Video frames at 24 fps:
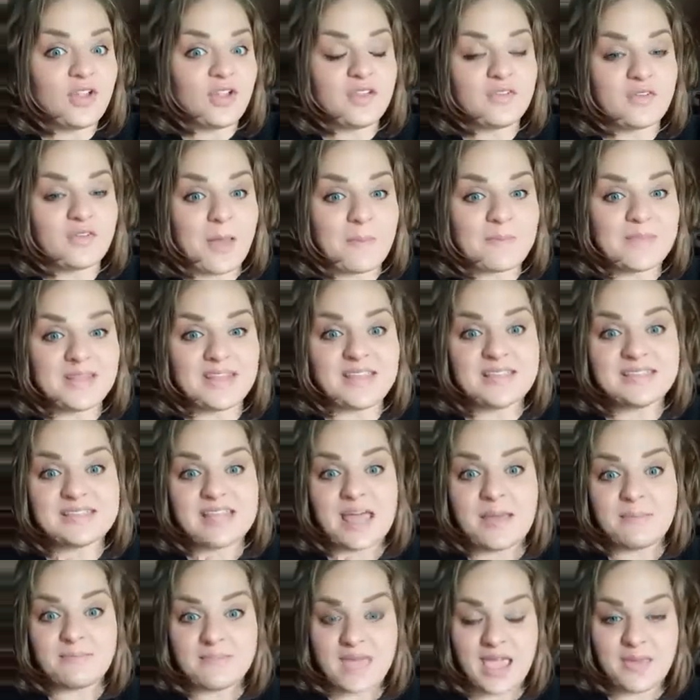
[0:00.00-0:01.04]
of companies
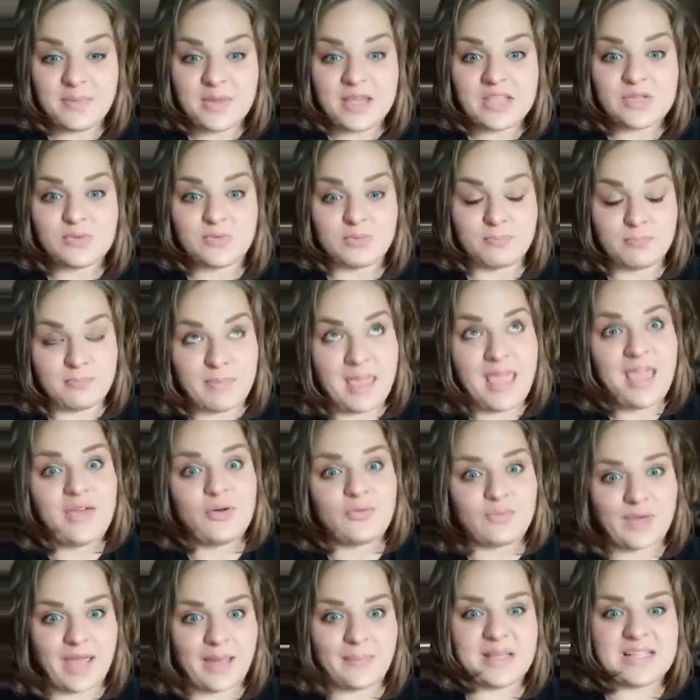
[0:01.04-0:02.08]
that maybe make
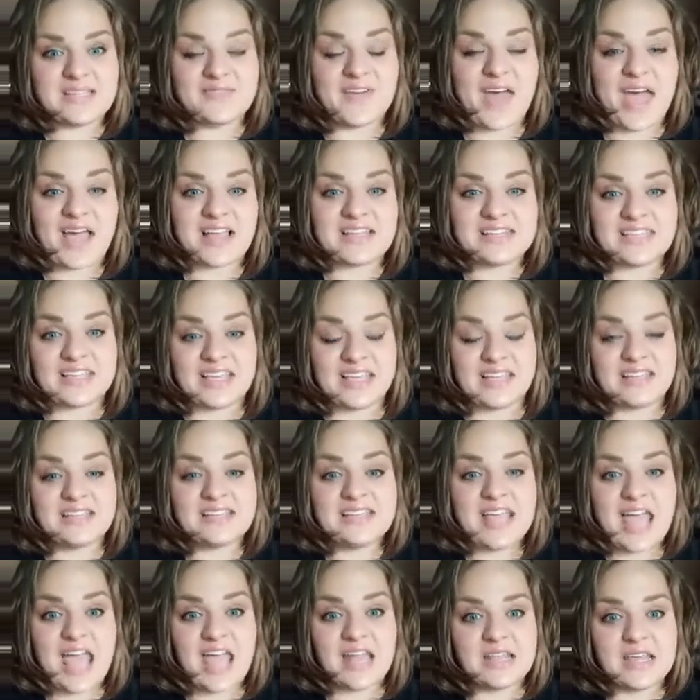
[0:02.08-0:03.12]
rabies vaccines,
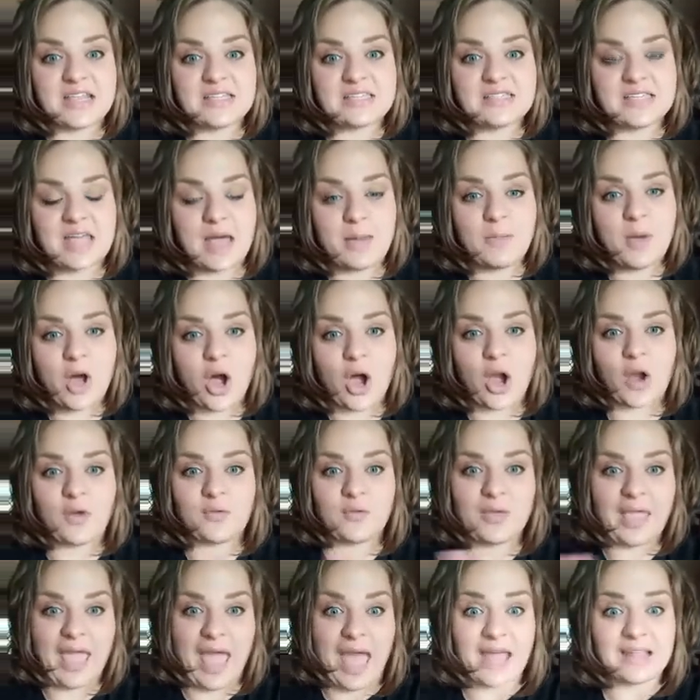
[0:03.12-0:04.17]
and some are
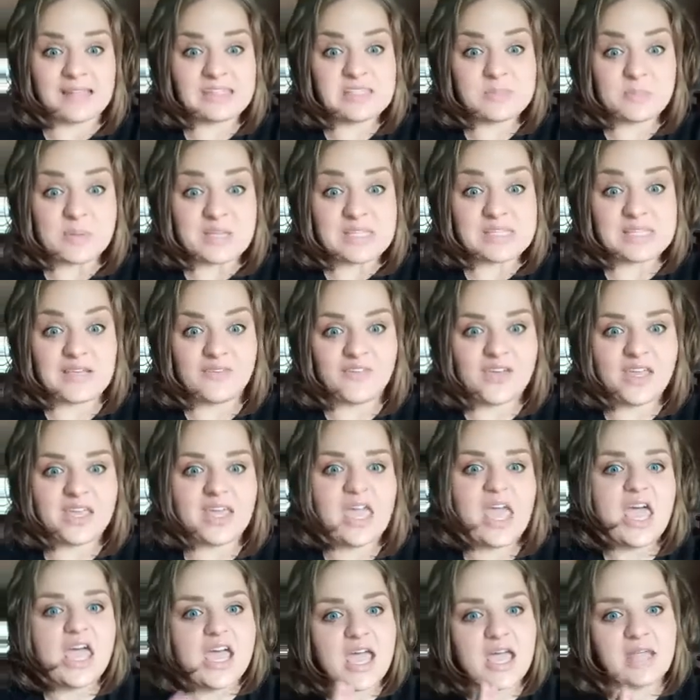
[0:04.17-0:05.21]
cat specific
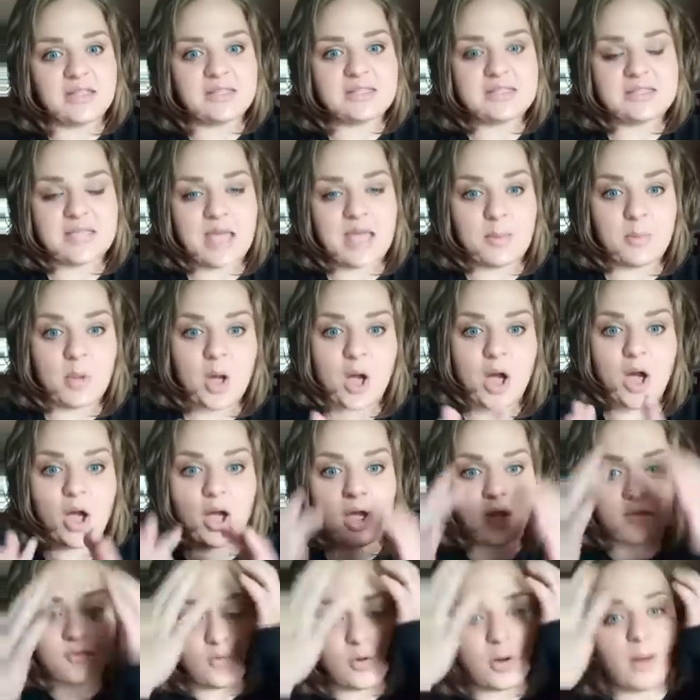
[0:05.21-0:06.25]
and some
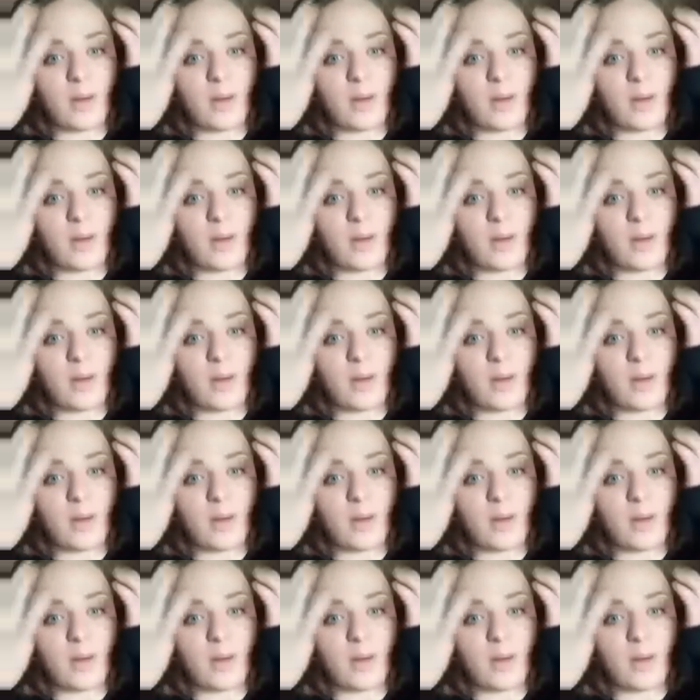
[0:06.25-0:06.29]
are for